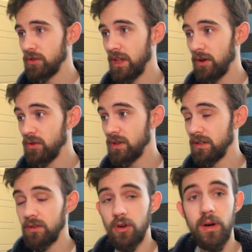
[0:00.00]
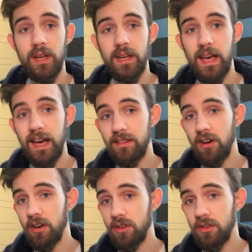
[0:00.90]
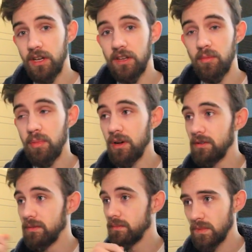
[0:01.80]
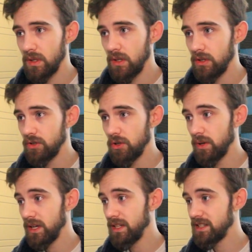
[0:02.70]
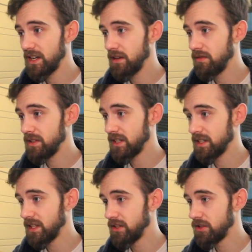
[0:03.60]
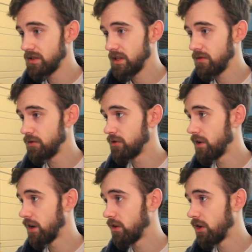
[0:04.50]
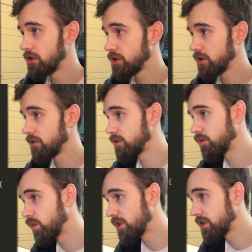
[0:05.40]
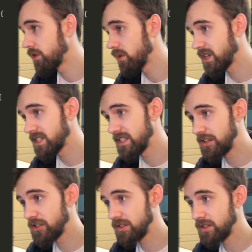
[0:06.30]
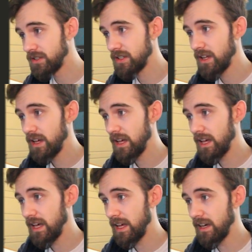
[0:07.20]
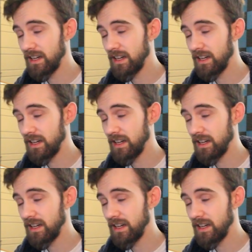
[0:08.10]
so that you can go ahead and add the onClick to the button. So inside of this extension, if you don't know how to launch it, go to Window Extensions, uh,